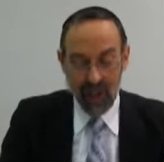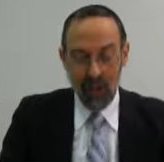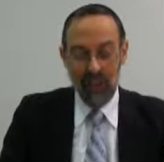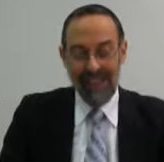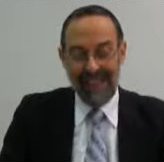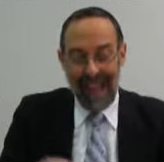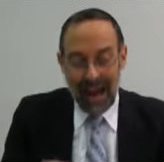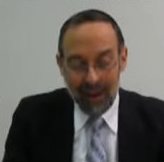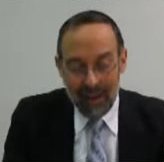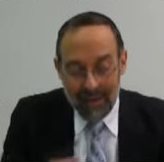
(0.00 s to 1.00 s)
words,
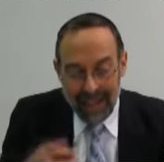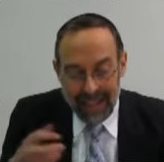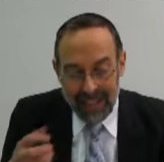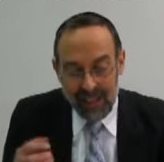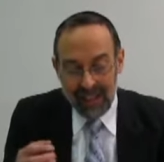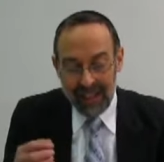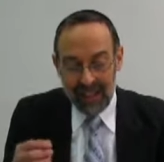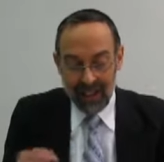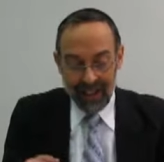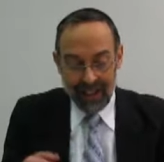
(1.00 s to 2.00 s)
now he, he, he,
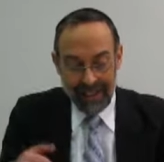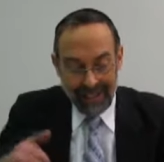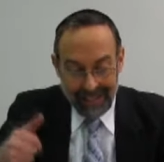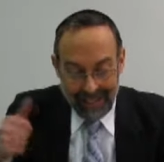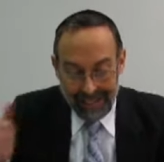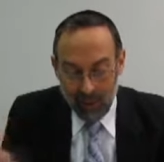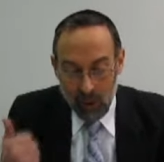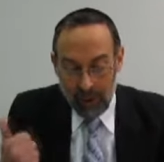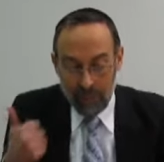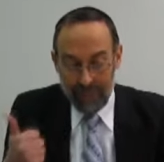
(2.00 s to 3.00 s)
he, he didn't
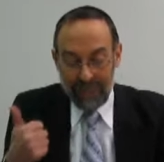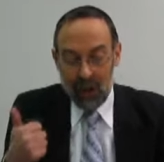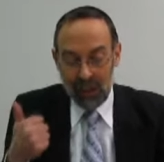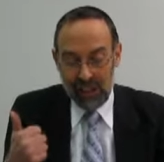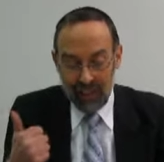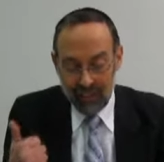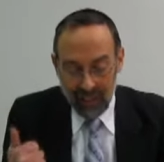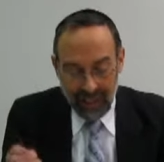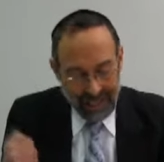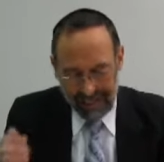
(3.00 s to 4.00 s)
want to bring Yosef,
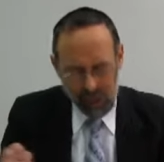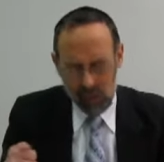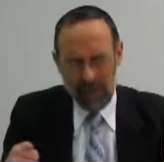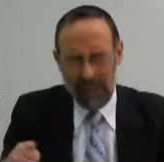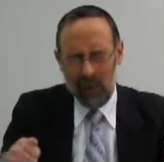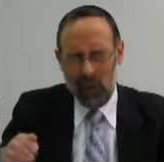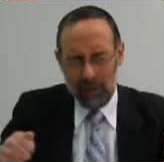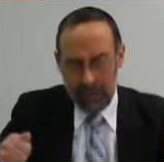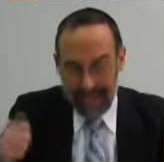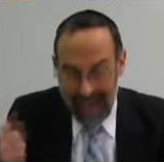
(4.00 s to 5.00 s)
he, excuse me, he didn't want to
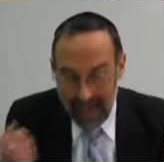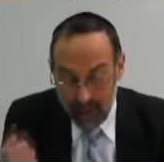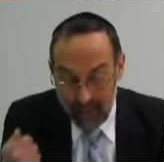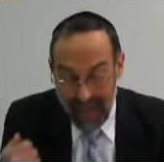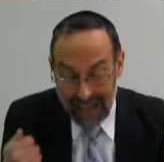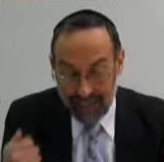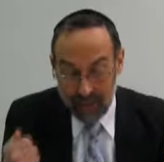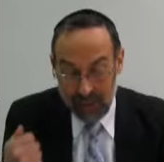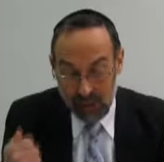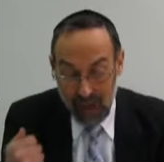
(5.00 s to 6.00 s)
bring Yaakov down to
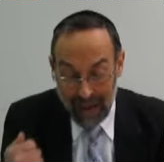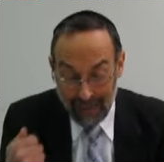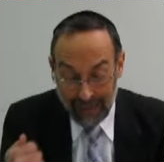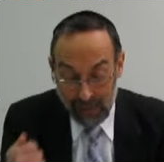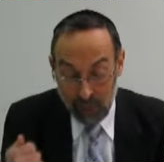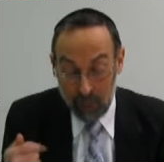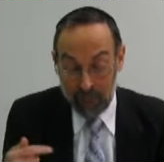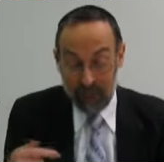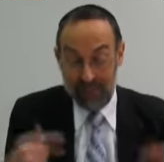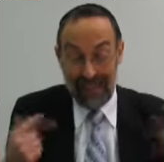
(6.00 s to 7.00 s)
Mitzrayim at this point,
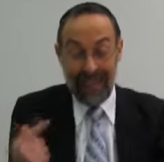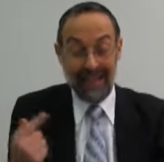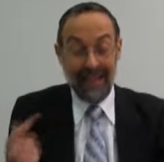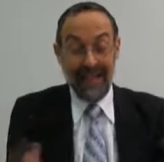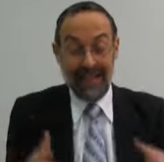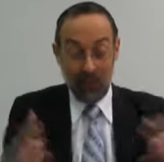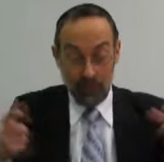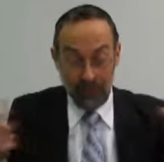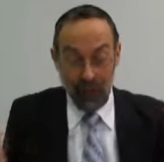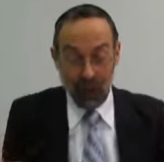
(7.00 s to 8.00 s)
because then there would
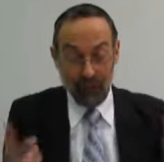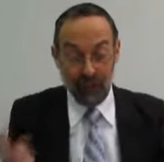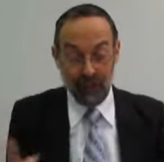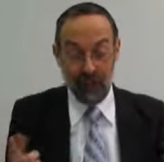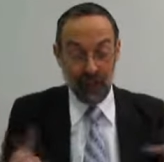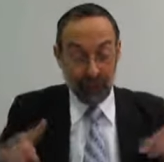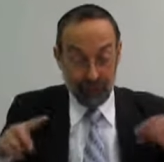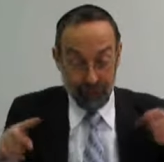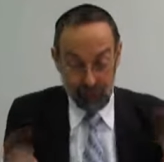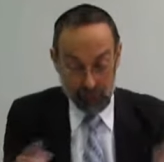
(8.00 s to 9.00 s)
be no fulfillment of the
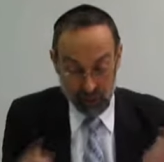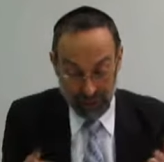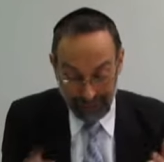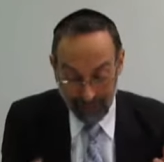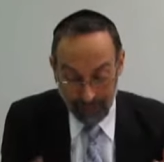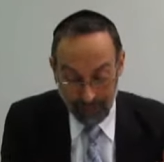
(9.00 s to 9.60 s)
first dream,